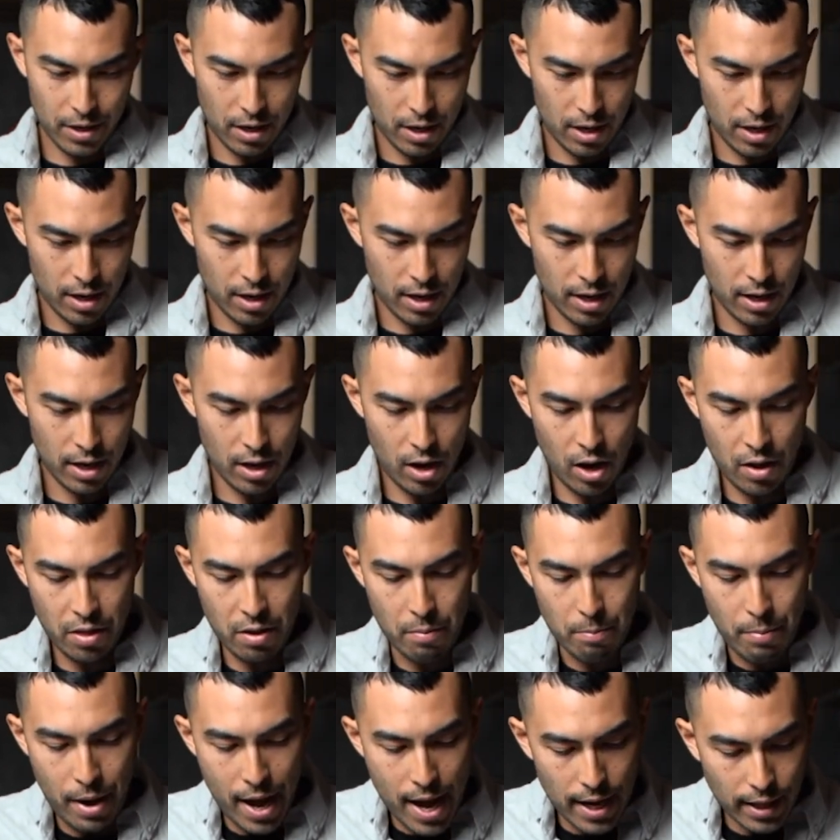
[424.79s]
uh, on
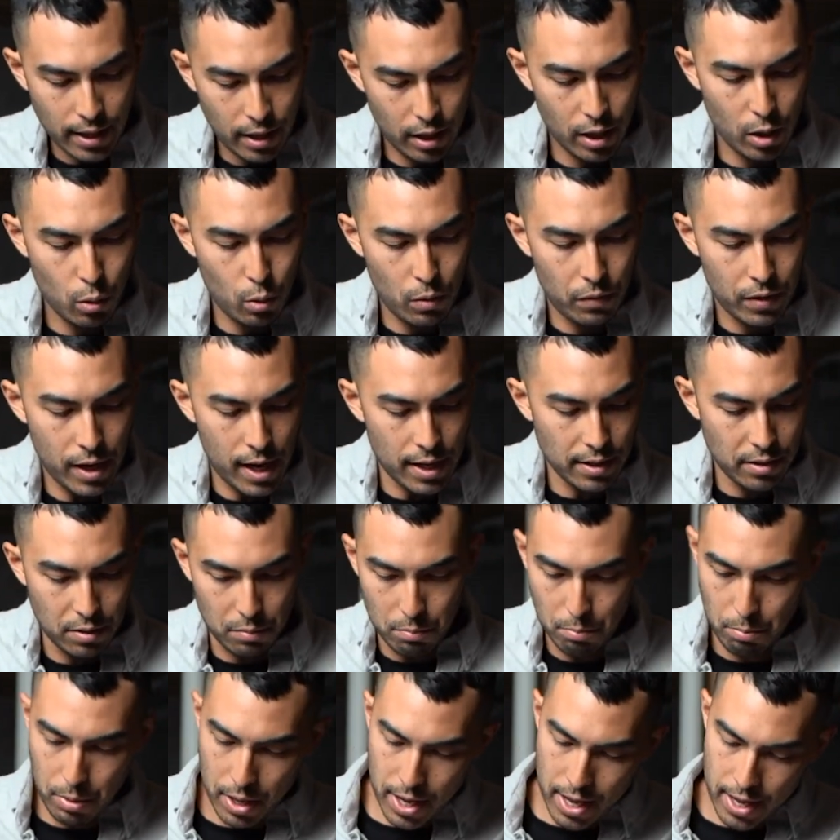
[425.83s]
the back here, we've got
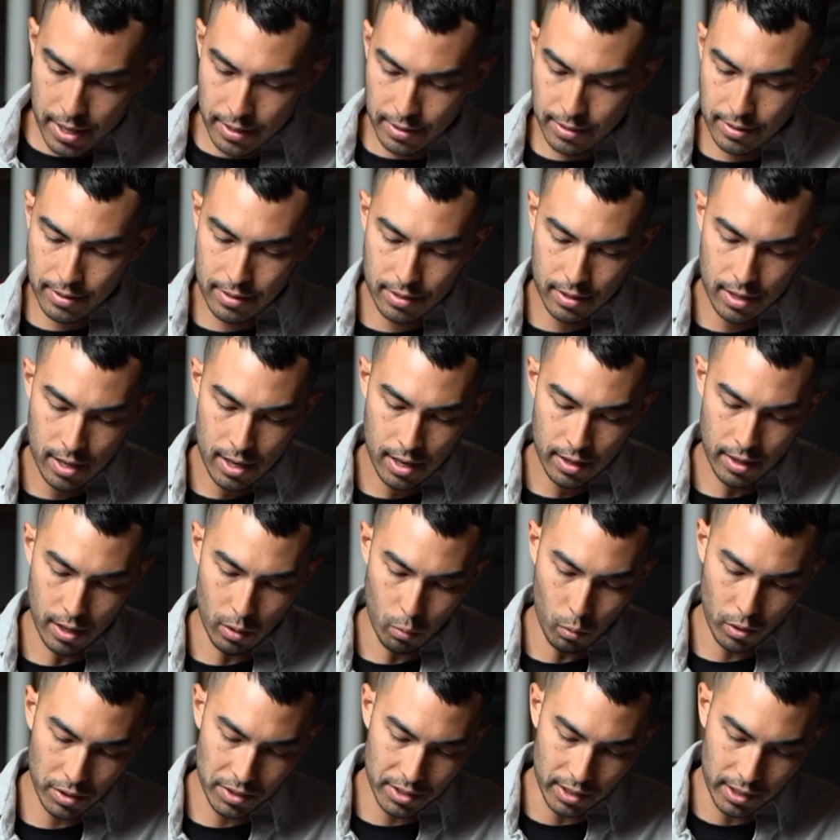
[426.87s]
some pins that
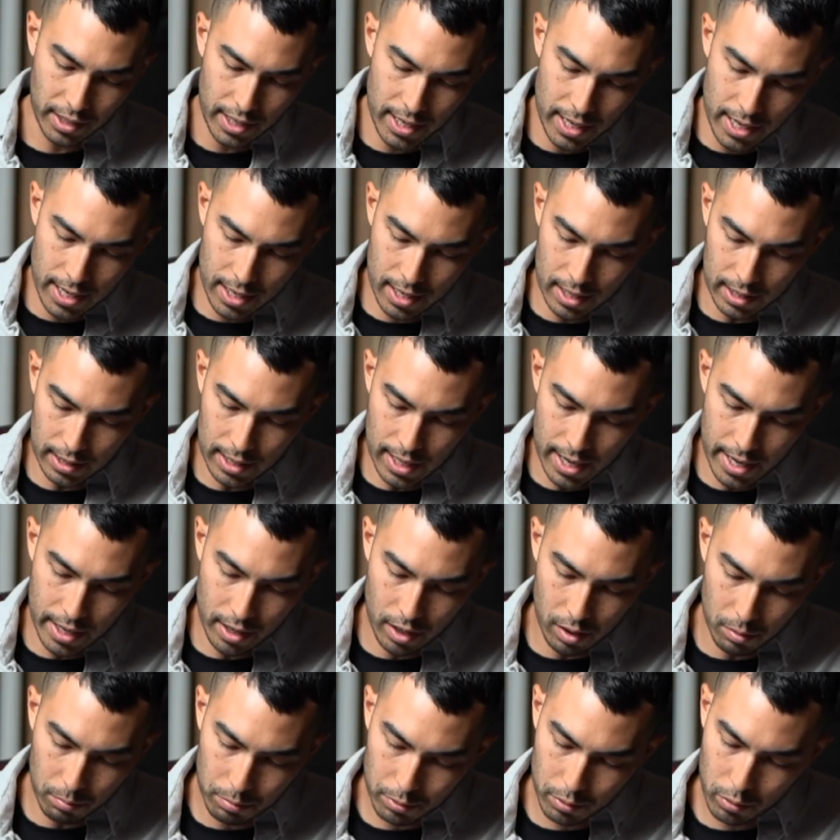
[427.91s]
once again line
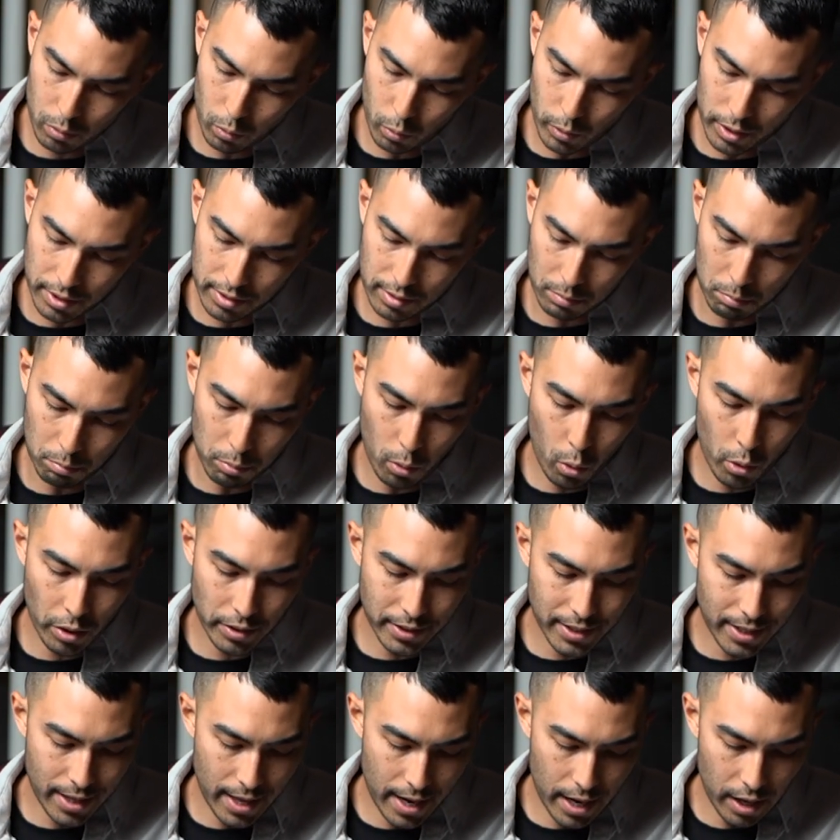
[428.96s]
up with some
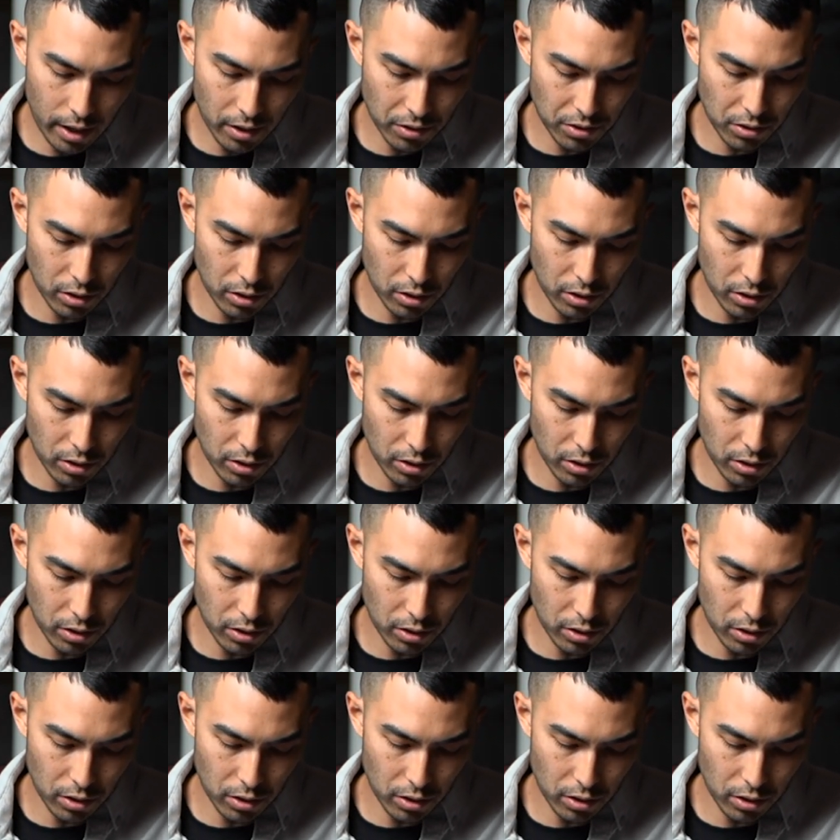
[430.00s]
ports there,